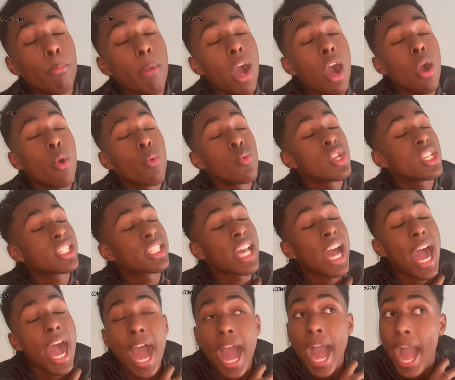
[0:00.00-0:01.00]
But we
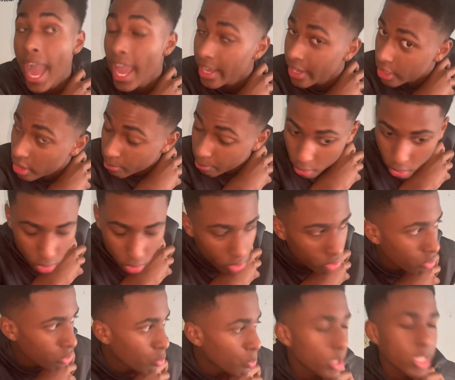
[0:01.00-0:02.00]
tired,
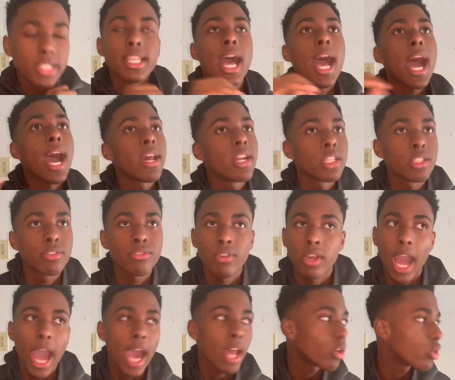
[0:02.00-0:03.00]
bro. We tired as
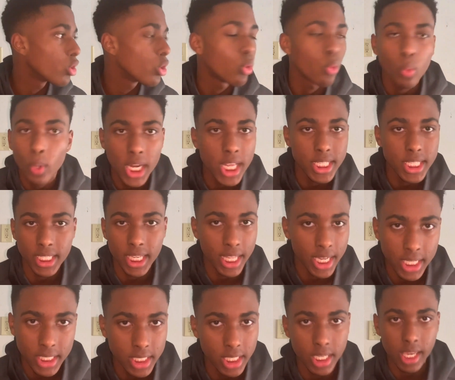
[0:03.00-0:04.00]
fuck. I don't know where this
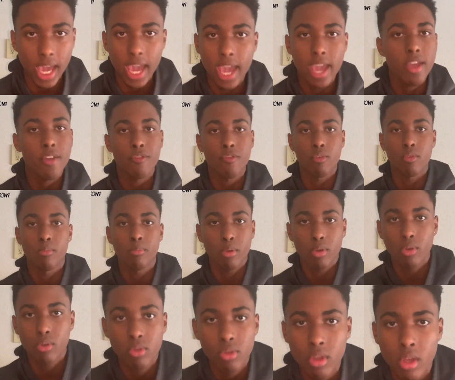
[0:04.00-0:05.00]
energy came
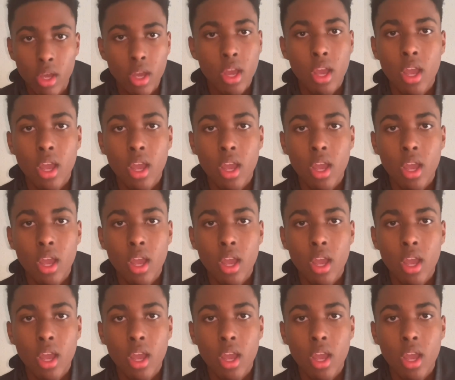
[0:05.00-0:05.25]
from, bro. We